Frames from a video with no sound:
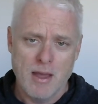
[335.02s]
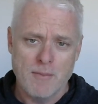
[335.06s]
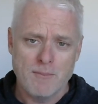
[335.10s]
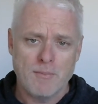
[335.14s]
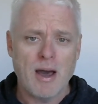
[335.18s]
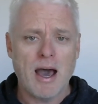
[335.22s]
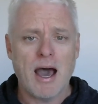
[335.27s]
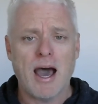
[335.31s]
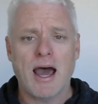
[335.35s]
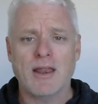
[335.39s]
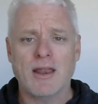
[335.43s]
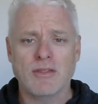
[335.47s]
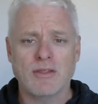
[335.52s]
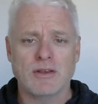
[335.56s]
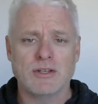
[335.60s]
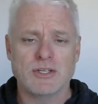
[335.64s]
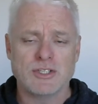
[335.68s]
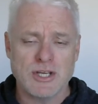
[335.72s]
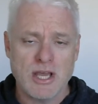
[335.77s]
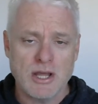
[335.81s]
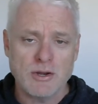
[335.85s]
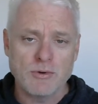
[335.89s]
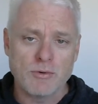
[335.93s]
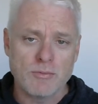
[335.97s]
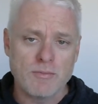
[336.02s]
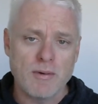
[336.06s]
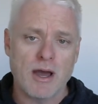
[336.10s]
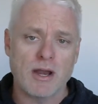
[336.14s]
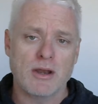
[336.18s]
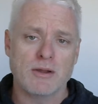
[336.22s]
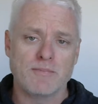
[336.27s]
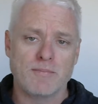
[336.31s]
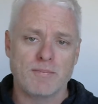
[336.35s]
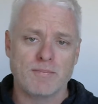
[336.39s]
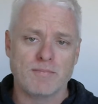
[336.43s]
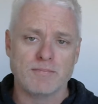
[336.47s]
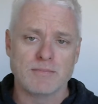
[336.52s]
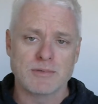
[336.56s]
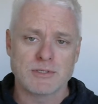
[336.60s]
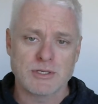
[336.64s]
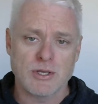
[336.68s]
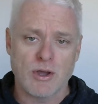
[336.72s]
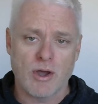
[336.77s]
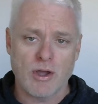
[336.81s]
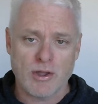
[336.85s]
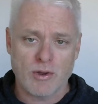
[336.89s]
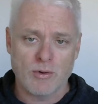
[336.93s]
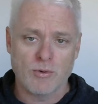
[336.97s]
part of the general
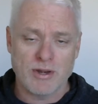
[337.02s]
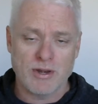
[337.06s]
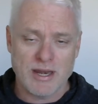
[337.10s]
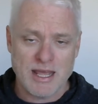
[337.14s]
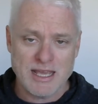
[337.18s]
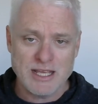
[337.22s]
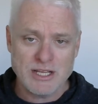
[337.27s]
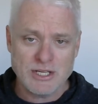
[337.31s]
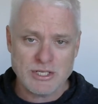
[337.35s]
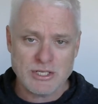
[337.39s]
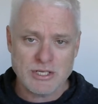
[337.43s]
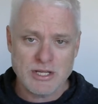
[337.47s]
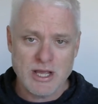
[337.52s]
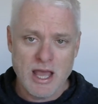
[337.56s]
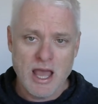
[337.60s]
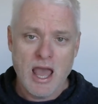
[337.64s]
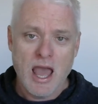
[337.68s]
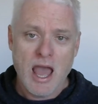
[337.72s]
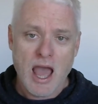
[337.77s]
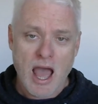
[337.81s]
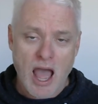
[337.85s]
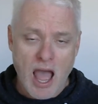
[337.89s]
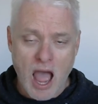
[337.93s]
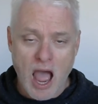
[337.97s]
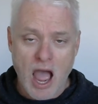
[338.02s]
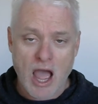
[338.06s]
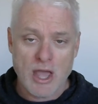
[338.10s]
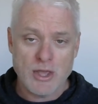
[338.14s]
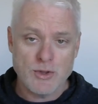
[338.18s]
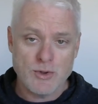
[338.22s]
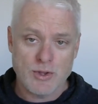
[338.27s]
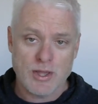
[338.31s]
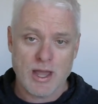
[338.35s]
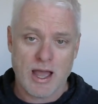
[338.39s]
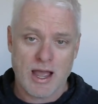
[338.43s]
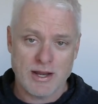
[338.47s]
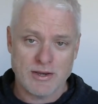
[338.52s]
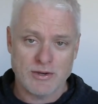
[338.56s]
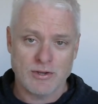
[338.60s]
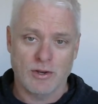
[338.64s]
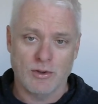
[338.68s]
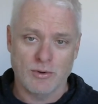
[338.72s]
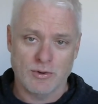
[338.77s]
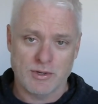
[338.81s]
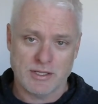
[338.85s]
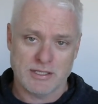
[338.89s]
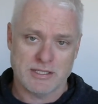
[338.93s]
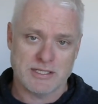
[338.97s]
motorcycle niche are you going to
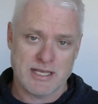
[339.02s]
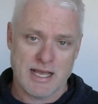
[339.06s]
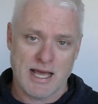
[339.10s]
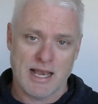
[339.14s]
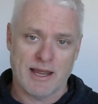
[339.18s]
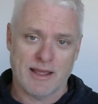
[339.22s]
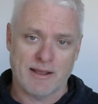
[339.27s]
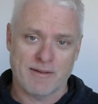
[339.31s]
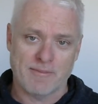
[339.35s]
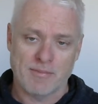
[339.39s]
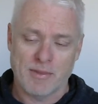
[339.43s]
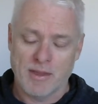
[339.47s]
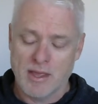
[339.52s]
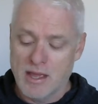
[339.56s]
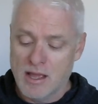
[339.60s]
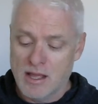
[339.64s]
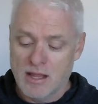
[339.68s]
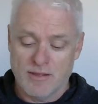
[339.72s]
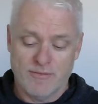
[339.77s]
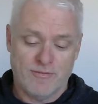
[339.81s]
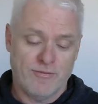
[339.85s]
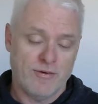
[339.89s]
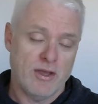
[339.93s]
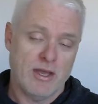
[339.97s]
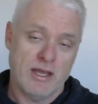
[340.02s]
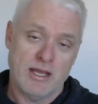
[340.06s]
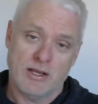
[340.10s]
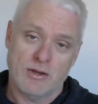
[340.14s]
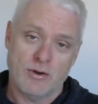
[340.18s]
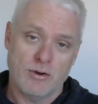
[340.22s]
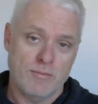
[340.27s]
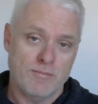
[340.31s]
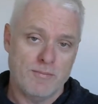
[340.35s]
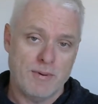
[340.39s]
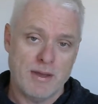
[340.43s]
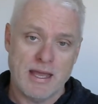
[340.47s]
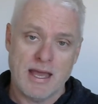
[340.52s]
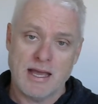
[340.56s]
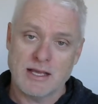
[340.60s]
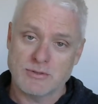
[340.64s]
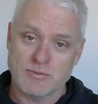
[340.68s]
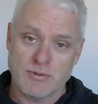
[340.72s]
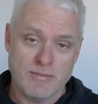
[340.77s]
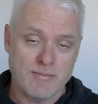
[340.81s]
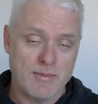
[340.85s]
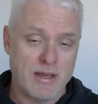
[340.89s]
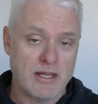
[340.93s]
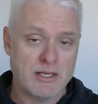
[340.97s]
look at selling? It could be, as
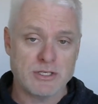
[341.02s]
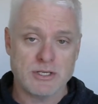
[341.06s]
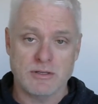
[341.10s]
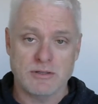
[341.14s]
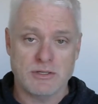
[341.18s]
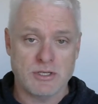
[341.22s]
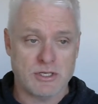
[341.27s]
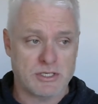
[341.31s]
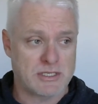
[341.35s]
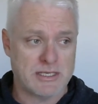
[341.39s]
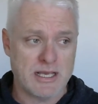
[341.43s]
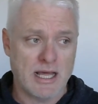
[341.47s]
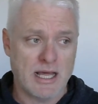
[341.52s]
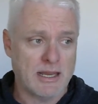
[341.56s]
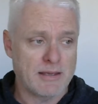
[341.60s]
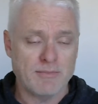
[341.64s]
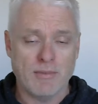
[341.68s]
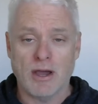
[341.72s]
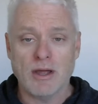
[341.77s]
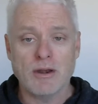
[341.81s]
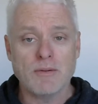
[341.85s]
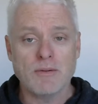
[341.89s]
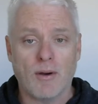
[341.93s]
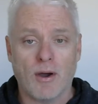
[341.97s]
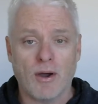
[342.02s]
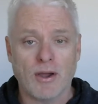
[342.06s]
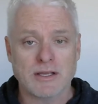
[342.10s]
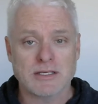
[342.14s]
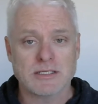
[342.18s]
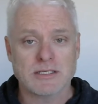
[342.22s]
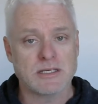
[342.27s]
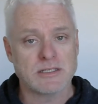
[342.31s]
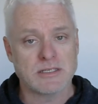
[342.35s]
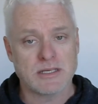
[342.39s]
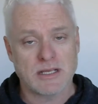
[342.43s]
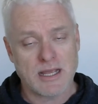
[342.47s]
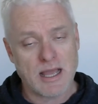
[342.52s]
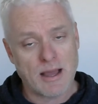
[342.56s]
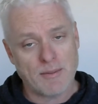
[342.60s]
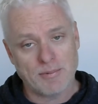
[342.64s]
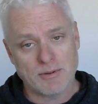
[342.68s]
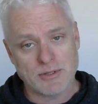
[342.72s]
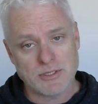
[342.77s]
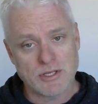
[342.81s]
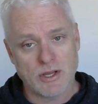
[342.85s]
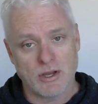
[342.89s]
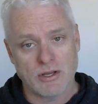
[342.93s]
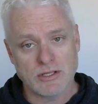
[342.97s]
we mentioned, just selling motorbikes. There's a couple
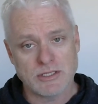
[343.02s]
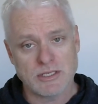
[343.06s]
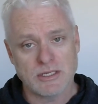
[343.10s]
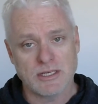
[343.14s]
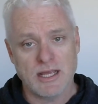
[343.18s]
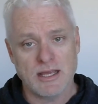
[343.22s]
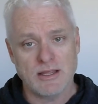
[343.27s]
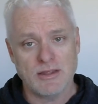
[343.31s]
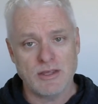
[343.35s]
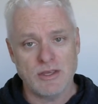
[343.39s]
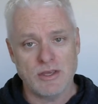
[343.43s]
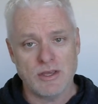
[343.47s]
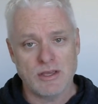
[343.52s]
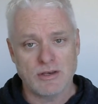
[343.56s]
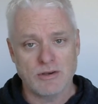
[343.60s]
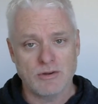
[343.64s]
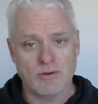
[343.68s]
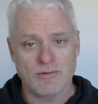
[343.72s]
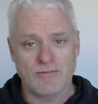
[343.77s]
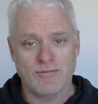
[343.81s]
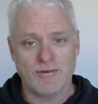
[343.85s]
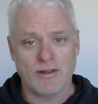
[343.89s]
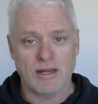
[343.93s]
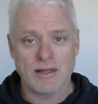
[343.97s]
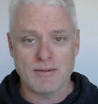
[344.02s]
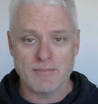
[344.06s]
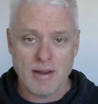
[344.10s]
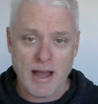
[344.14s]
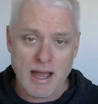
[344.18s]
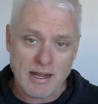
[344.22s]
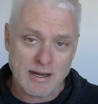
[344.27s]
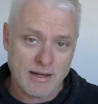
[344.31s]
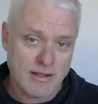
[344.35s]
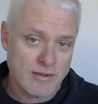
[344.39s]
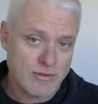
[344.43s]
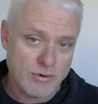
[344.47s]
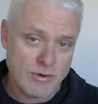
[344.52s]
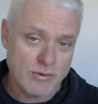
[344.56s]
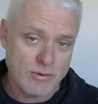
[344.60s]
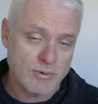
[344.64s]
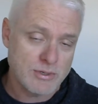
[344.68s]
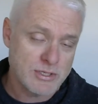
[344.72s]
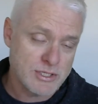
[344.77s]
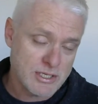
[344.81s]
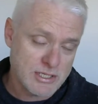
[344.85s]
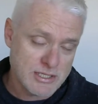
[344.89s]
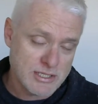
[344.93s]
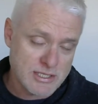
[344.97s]
of sites in there that you can do affiliate marketing through,
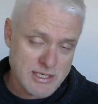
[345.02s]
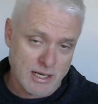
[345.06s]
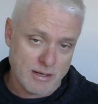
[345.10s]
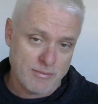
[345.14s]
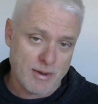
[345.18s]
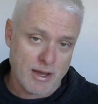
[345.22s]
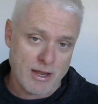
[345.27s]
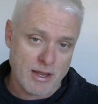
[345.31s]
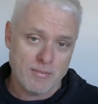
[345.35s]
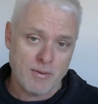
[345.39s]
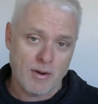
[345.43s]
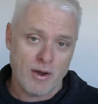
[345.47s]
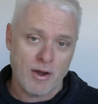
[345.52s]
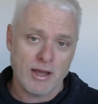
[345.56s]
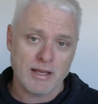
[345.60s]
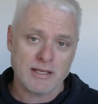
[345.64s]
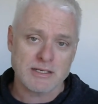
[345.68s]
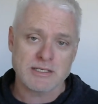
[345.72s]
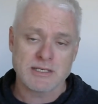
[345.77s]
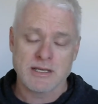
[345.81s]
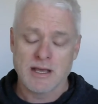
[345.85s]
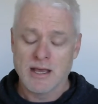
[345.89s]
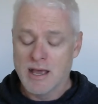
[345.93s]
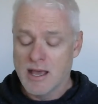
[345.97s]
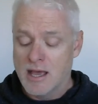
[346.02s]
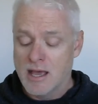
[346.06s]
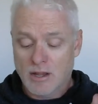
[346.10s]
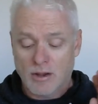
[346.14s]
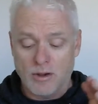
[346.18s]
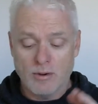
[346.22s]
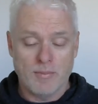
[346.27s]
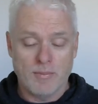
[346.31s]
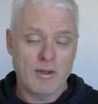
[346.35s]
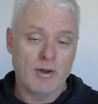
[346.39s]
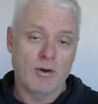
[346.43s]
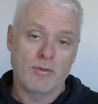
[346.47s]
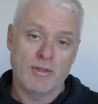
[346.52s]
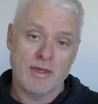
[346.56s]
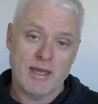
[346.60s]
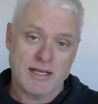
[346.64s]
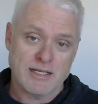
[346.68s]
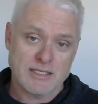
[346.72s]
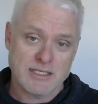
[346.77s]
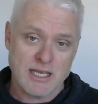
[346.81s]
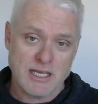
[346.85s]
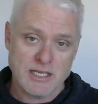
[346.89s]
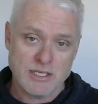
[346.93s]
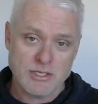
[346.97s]
which you can sell motorbikes. It could be all the
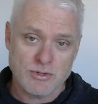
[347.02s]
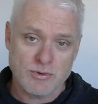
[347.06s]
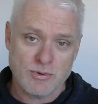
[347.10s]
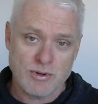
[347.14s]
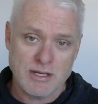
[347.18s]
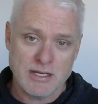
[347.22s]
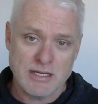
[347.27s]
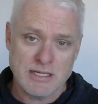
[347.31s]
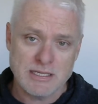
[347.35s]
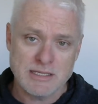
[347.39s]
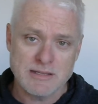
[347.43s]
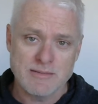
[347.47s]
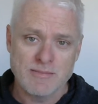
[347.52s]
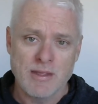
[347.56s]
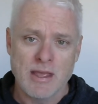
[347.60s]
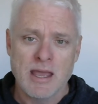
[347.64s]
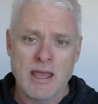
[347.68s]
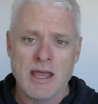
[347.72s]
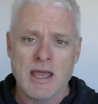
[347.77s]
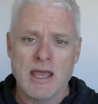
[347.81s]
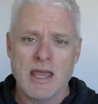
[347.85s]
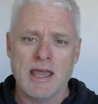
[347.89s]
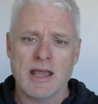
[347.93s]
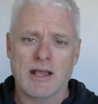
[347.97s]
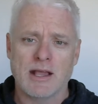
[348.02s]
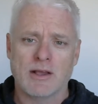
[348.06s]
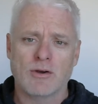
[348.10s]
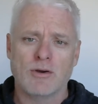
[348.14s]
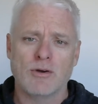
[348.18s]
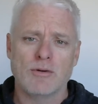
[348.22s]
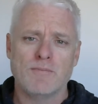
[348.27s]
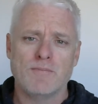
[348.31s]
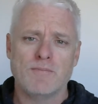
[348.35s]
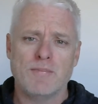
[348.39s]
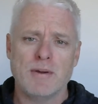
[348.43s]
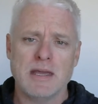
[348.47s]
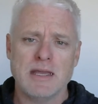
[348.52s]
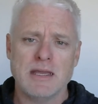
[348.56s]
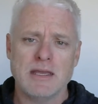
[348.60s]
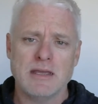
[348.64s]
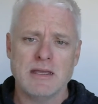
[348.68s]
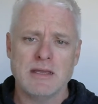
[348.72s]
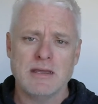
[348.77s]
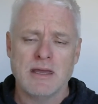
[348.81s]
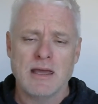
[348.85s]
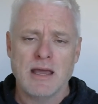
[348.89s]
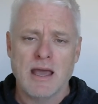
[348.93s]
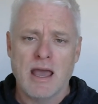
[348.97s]
accessories. It could
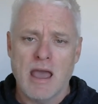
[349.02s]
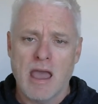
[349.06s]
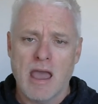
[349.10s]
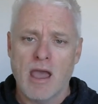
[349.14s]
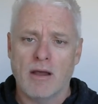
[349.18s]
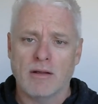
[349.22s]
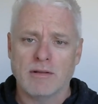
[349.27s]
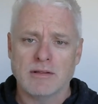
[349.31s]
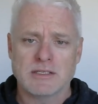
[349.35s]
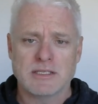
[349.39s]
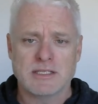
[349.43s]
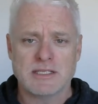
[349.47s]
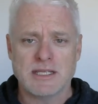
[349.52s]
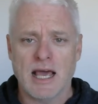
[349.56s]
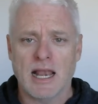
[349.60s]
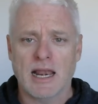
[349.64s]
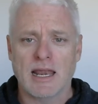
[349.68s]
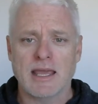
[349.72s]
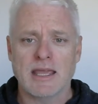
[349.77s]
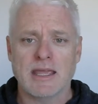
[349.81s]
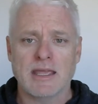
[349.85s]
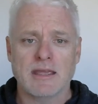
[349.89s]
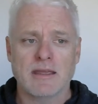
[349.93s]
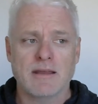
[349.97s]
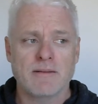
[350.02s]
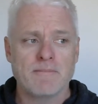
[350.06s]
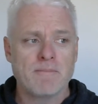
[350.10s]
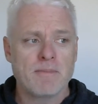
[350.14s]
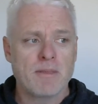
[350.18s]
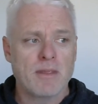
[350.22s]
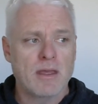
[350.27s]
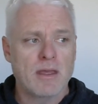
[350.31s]
be selling